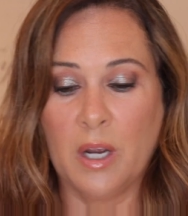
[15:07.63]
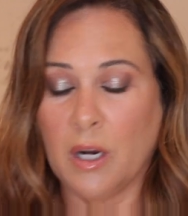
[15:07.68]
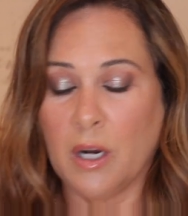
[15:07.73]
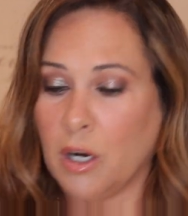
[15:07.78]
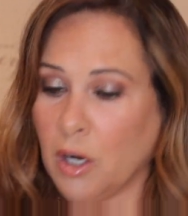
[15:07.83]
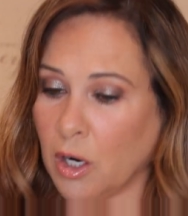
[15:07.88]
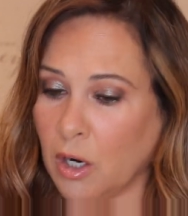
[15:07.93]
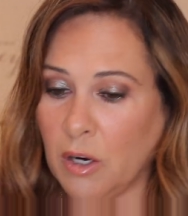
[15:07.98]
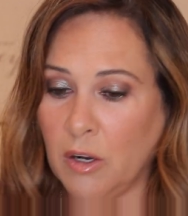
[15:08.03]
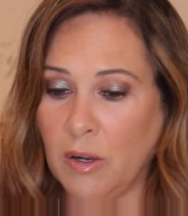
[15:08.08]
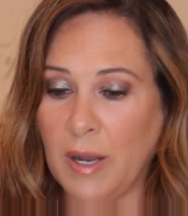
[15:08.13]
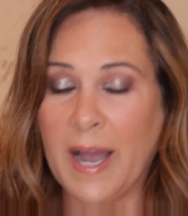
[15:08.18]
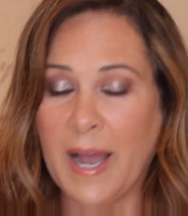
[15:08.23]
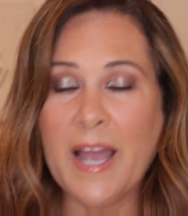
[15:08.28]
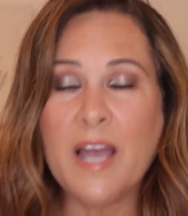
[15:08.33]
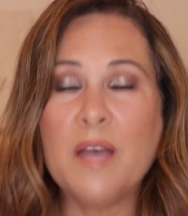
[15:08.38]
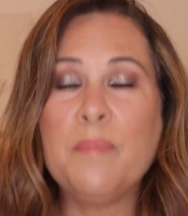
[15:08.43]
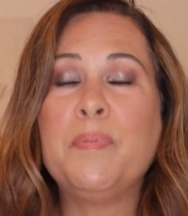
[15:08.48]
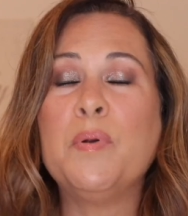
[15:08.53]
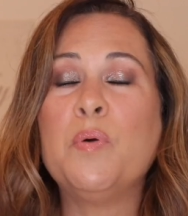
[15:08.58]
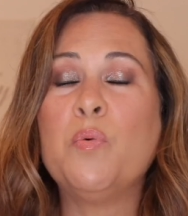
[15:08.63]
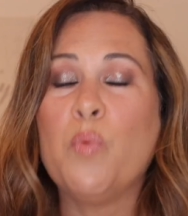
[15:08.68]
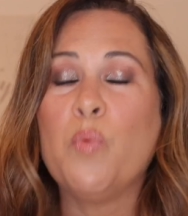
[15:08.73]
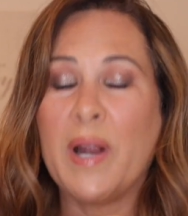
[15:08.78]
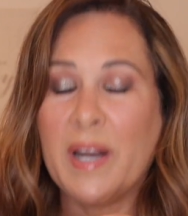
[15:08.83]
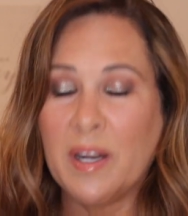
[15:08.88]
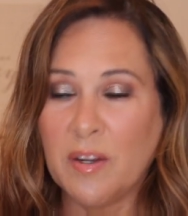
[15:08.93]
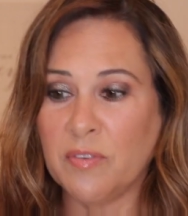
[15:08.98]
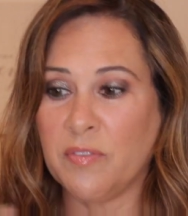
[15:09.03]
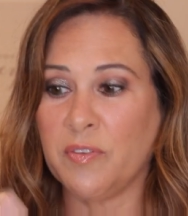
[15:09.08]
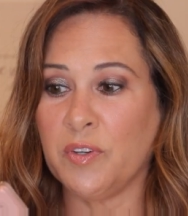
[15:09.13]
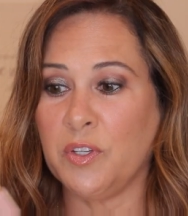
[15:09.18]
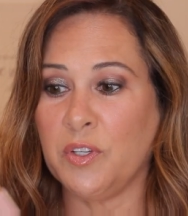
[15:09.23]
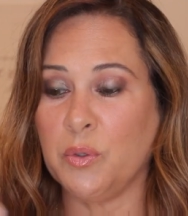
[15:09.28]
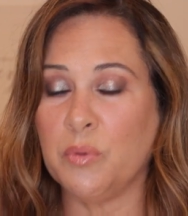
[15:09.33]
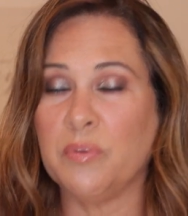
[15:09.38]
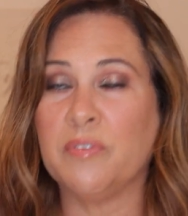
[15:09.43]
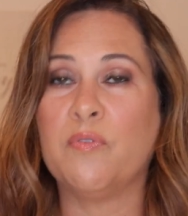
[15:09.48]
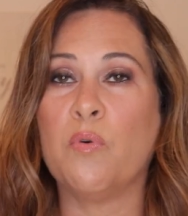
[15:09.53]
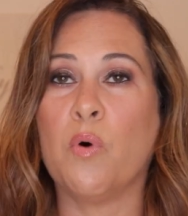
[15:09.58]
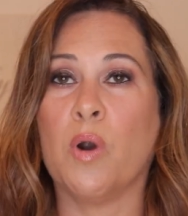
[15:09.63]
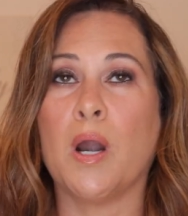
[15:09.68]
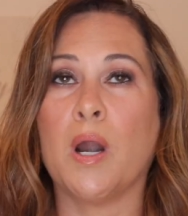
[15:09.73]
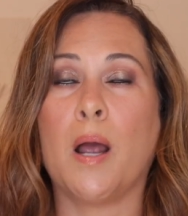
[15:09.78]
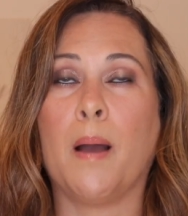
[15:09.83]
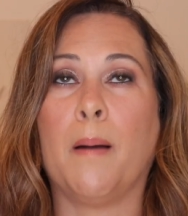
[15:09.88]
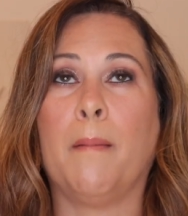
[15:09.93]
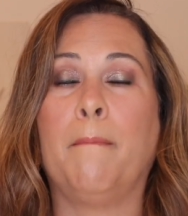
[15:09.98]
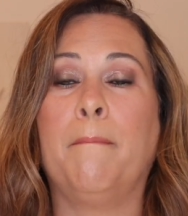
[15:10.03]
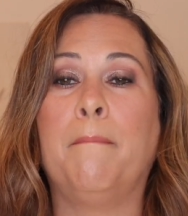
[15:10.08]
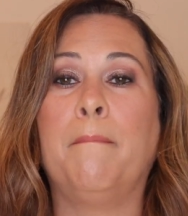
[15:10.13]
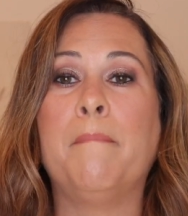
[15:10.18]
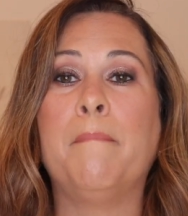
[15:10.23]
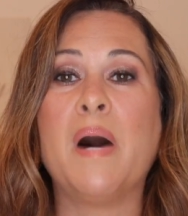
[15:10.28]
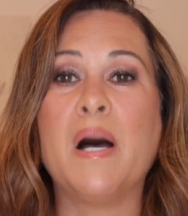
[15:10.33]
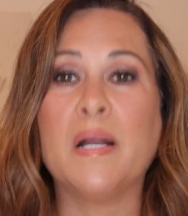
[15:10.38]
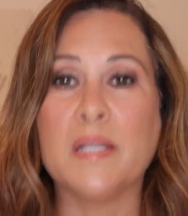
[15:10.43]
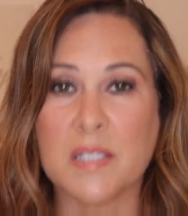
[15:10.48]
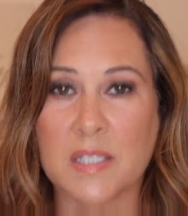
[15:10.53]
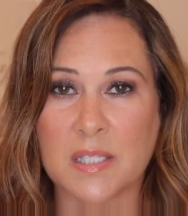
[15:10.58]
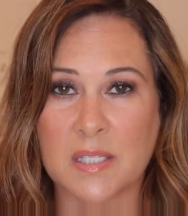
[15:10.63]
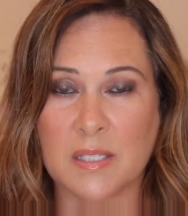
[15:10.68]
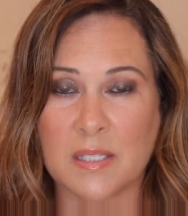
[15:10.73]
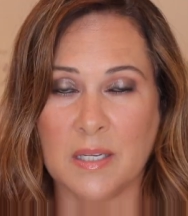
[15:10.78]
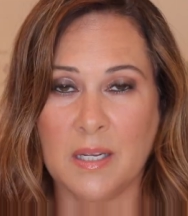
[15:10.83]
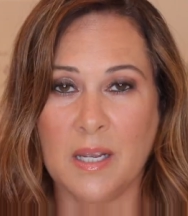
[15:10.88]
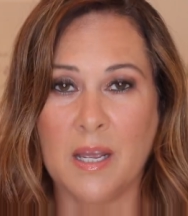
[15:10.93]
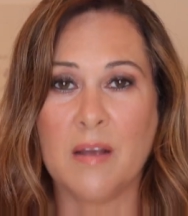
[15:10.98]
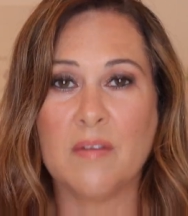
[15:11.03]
Girl, I have been waiting for you for months.